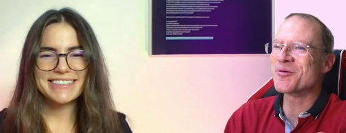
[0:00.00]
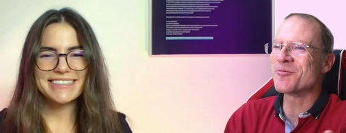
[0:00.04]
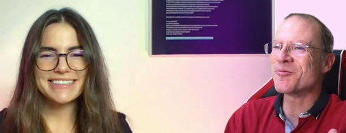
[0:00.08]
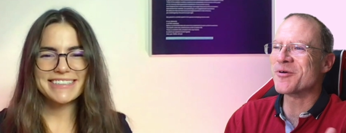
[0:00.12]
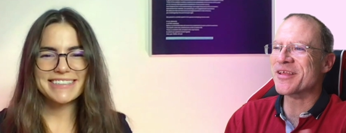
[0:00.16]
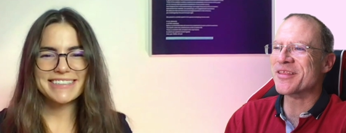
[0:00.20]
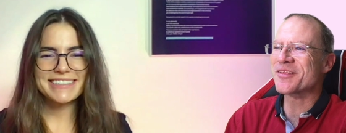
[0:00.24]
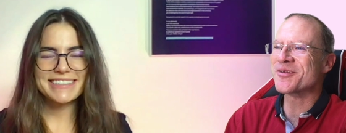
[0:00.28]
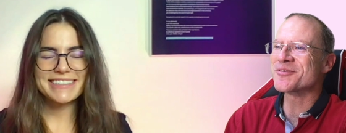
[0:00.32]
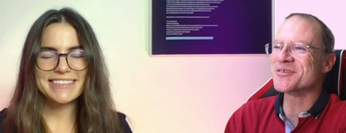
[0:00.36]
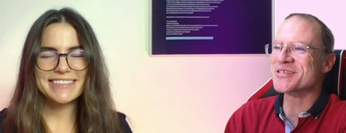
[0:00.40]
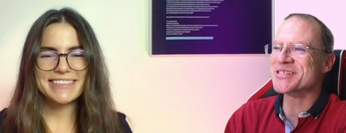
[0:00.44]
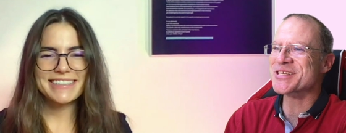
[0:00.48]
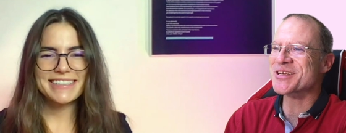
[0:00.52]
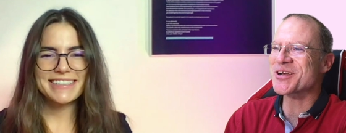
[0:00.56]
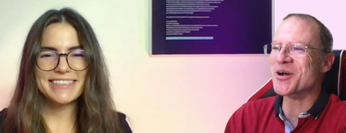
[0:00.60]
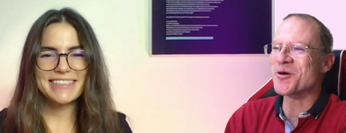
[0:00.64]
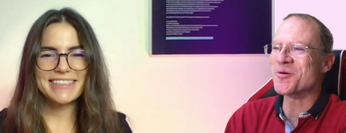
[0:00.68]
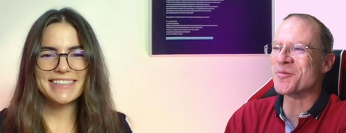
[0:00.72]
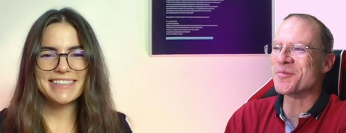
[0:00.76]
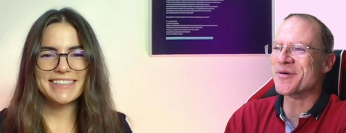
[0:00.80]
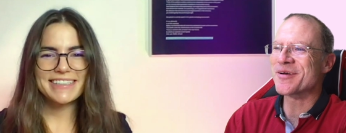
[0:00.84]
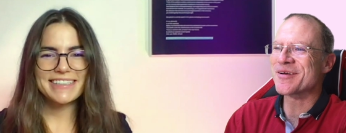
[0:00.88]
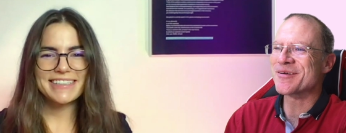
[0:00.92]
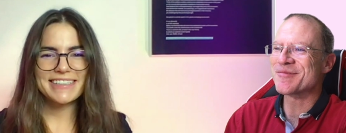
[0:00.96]
Speaker 1: with your
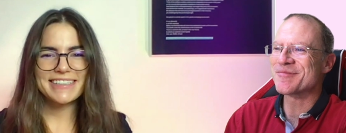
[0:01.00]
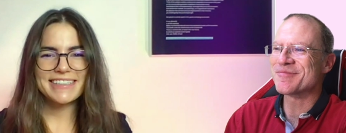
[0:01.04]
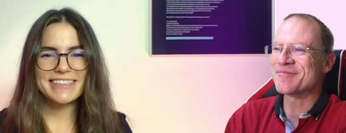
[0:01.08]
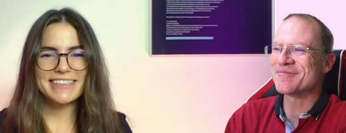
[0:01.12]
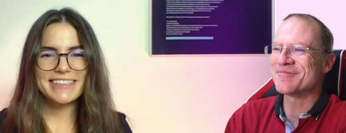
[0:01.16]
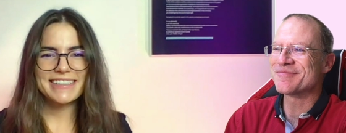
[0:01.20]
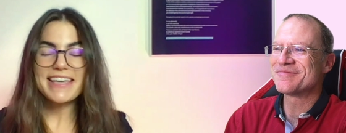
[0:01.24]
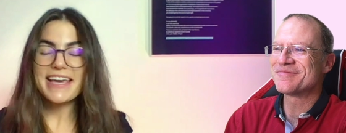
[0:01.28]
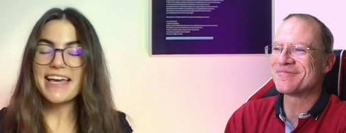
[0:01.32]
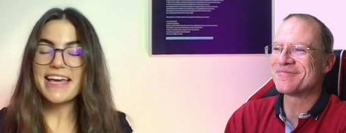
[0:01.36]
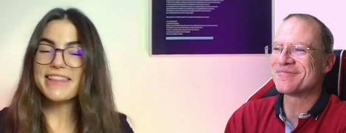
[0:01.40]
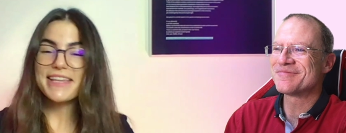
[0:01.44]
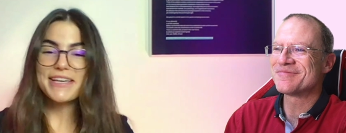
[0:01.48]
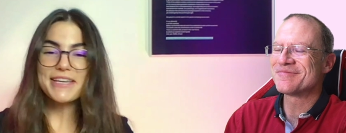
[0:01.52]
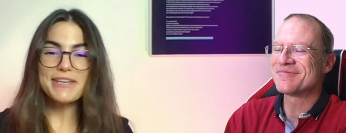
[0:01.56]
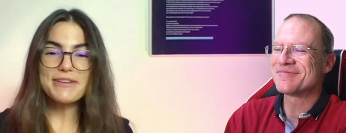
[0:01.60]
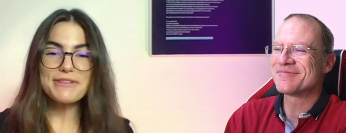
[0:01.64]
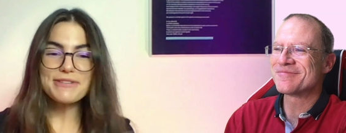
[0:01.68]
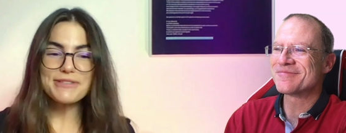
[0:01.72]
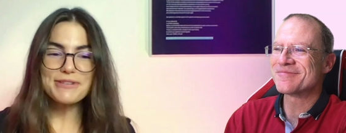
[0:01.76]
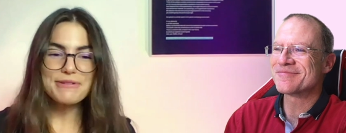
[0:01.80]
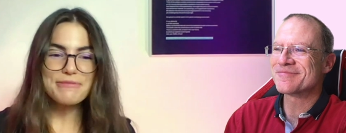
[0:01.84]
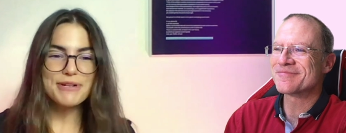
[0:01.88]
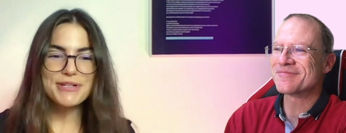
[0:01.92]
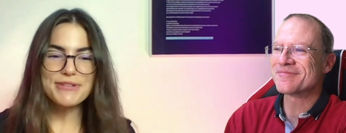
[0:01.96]
scope.
Speaker 2: Yeah, thank
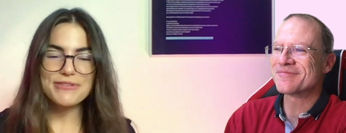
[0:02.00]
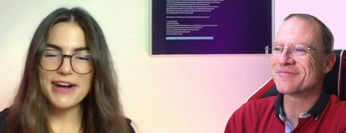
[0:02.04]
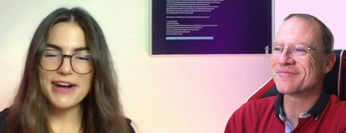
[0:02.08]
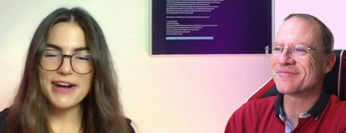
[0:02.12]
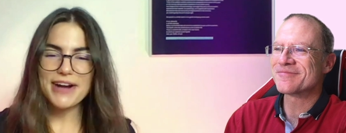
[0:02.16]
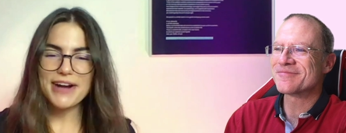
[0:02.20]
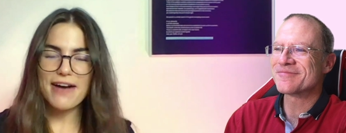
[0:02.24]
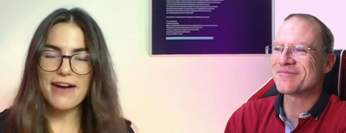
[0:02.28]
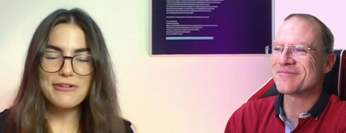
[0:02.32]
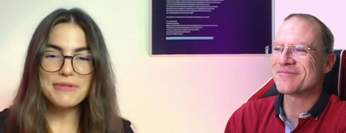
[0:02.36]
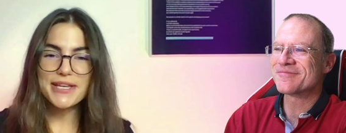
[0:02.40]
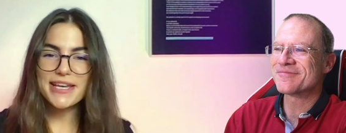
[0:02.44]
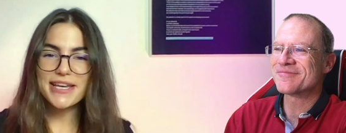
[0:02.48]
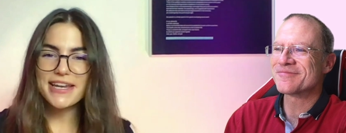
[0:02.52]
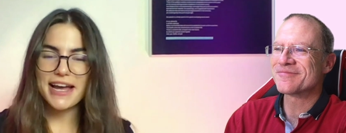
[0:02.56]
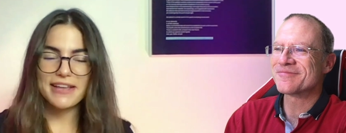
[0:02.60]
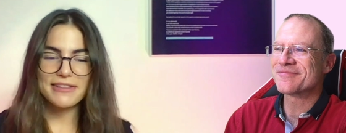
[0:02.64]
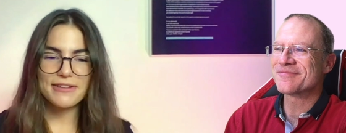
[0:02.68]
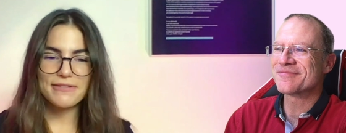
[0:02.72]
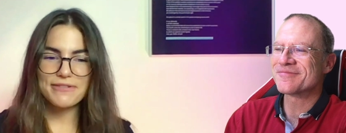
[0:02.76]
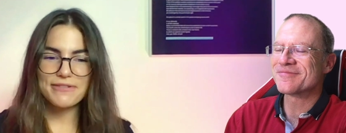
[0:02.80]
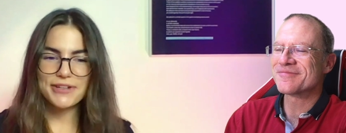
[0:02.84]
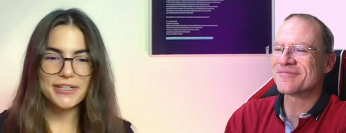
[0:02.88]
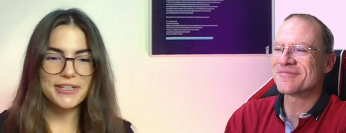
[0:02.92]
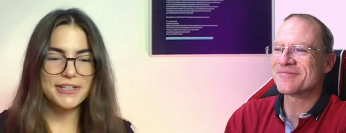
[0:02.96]
you so much for having me, and
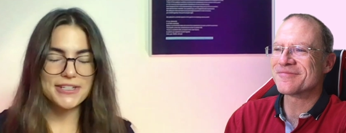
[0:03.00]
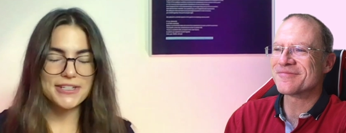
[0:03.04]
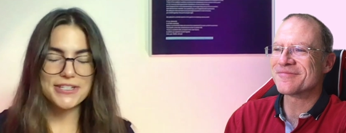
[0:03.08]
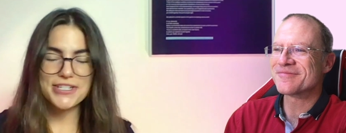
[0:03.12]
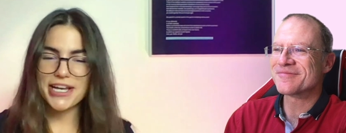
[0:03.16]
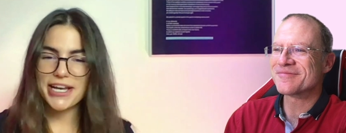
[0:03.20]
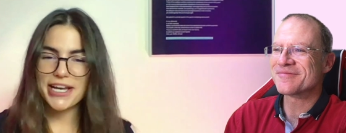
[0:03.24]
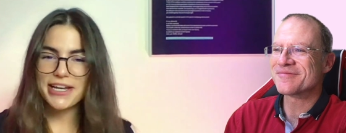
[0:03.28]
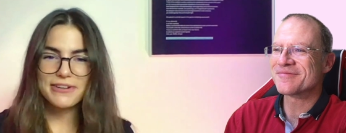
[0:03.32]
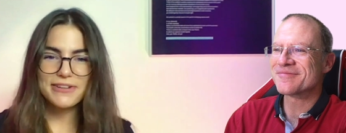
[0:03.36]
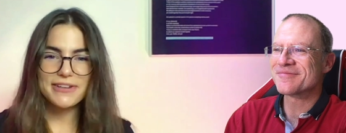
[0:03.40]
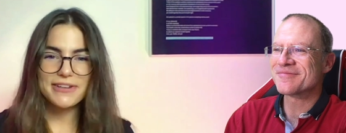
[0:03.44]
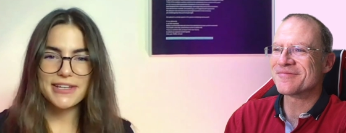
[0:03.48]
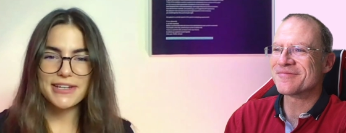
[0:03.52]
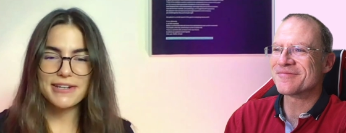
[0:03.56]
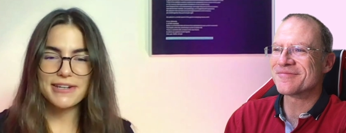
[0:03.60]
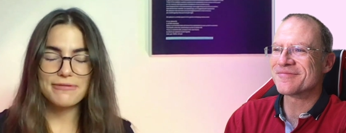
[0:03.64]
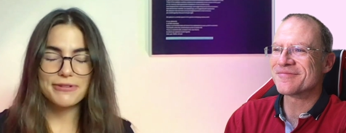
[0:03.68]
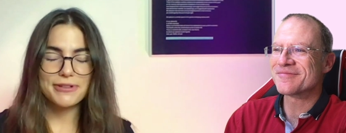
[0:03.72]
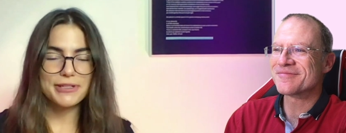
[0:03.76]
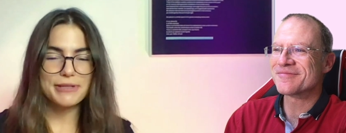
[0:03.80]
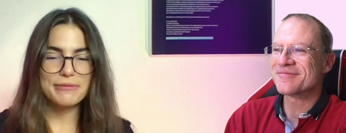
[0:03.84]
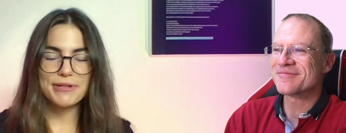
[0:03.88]
I love your channel and